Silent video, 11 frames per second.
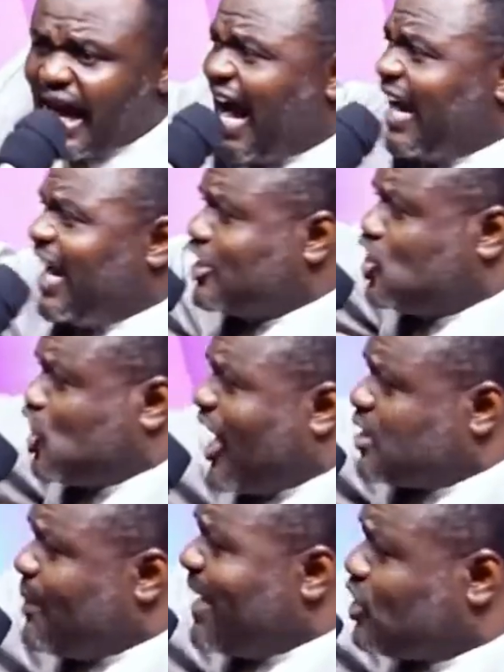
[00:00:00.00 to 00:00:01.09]
and the
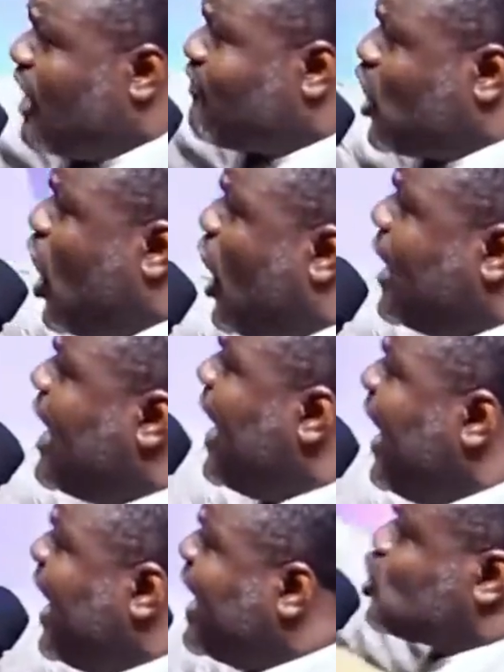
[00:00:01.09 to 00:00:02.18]
judgment of God
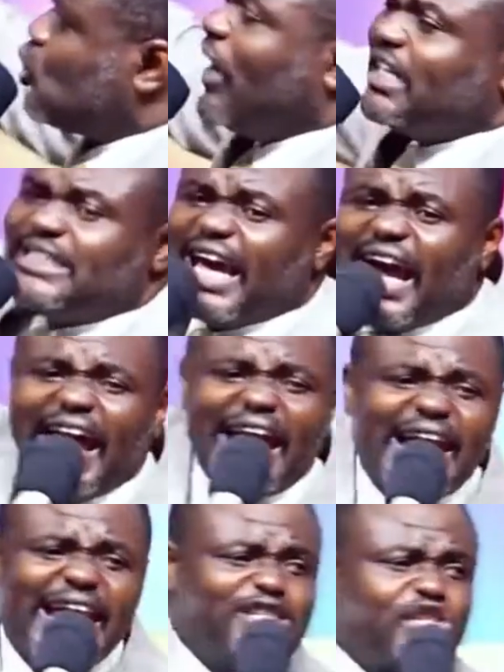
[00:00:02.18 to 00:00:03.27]
is
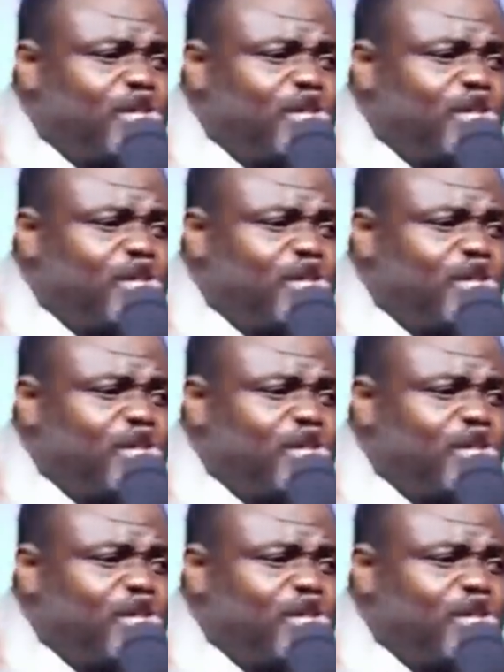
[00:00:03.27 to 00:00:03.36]
within the